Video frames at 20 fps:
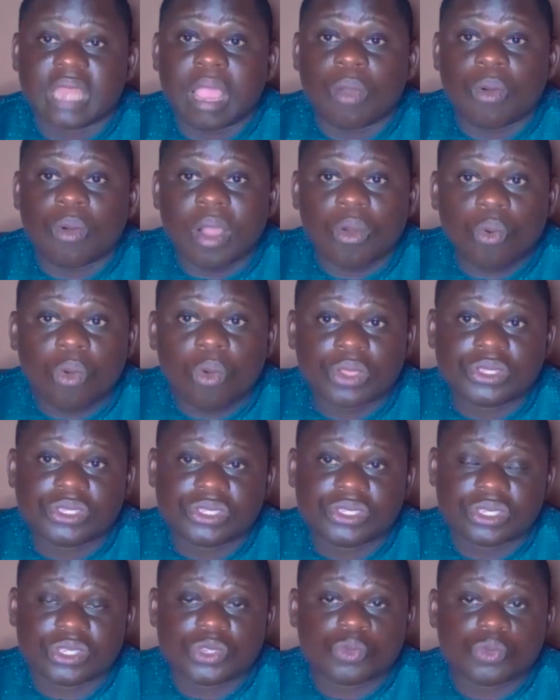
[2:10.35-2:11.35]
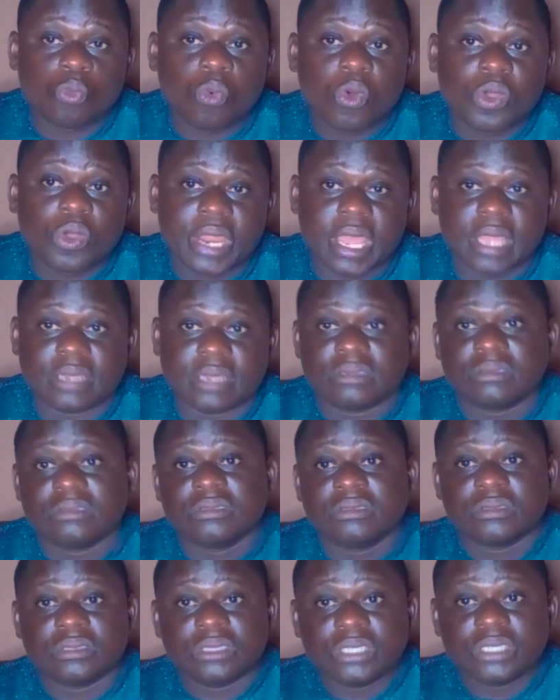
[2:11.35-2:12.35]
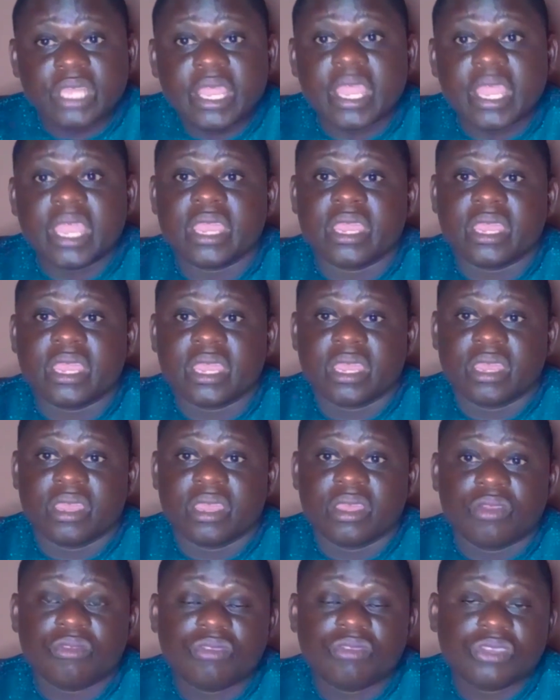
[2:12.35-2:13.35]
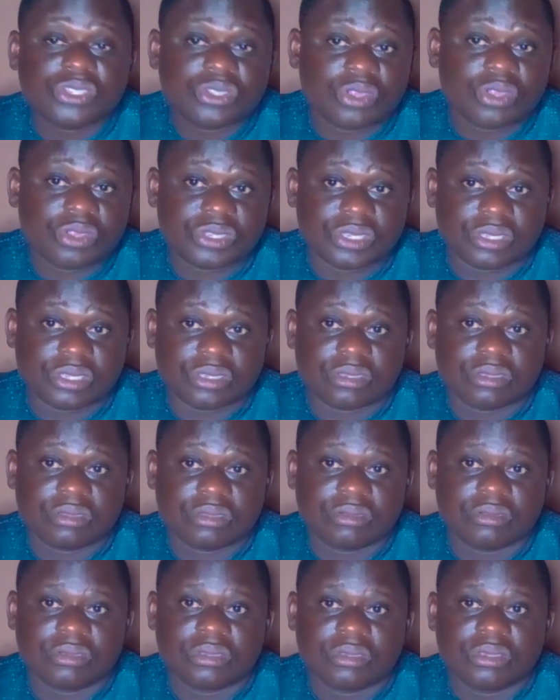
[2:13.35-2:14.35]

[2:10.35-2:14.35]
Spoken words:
Our want is more than the resources.